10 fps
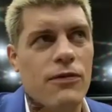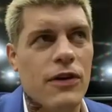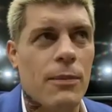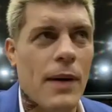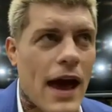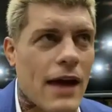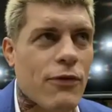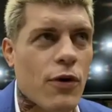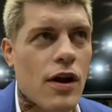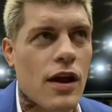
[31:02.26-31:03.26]
feel bad
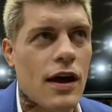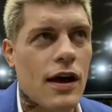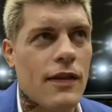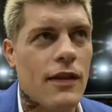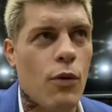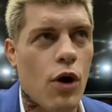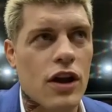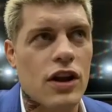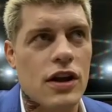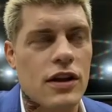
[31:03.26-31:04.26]
for you and then want
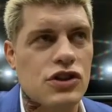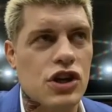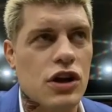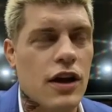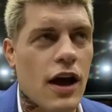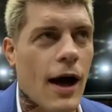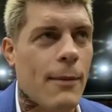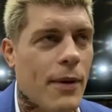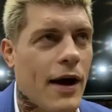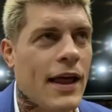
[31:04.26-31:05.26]
you to cheer you up,
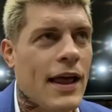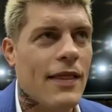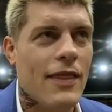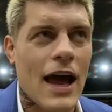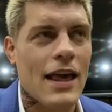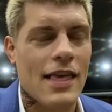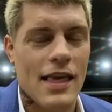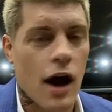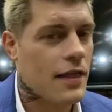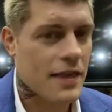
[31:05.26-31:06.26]
but that is
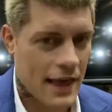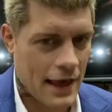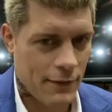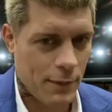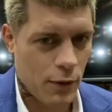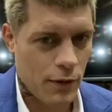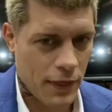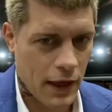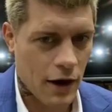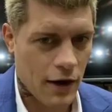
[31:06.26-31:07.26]
unsavable.
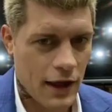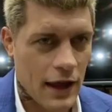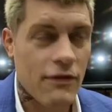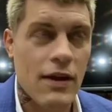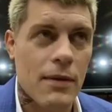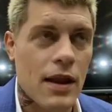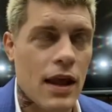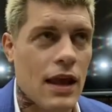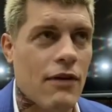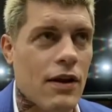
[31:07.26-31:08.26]
There, even
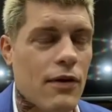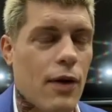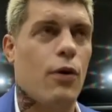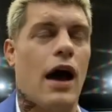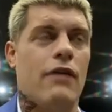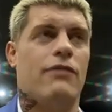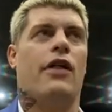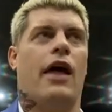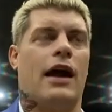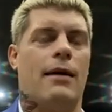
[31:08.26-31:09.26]
even who I feel
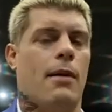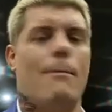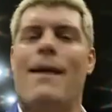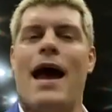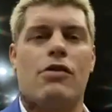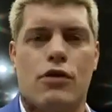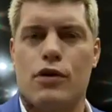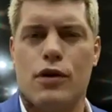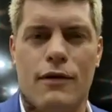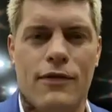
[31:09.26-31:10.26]
like I'm a
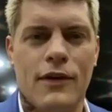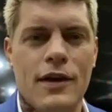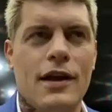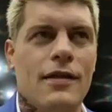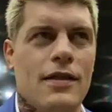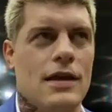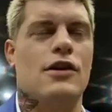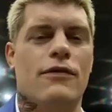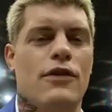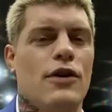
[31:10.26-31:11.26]
master of the
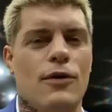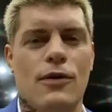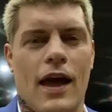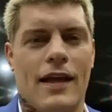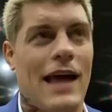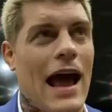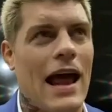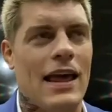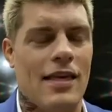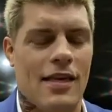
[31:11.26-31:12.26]
interview, like that
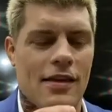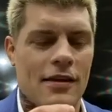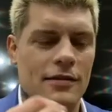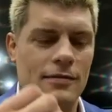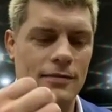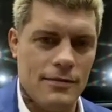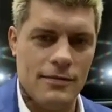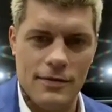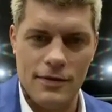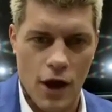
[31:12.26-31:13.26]
is
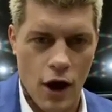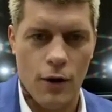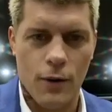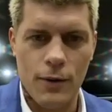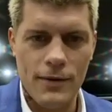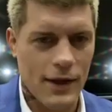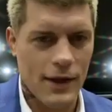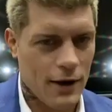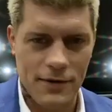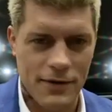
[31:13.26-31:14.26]
no.
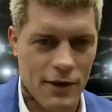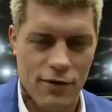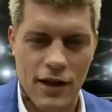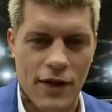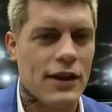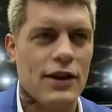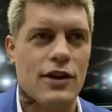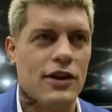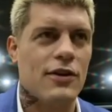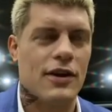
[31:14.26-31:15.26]
There there's nothing you
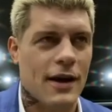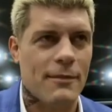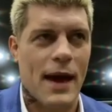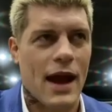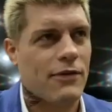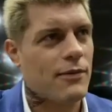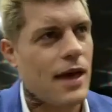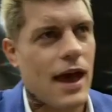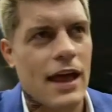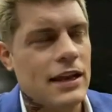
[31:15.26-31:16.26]
can do to come back from
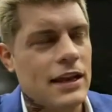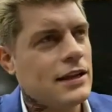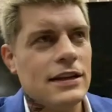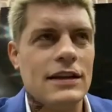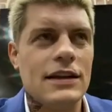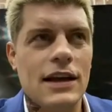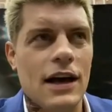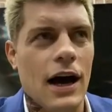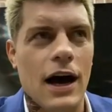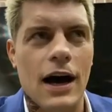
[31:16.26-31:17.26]
that.
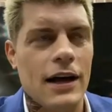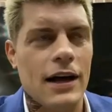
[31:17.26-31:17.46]
Uh,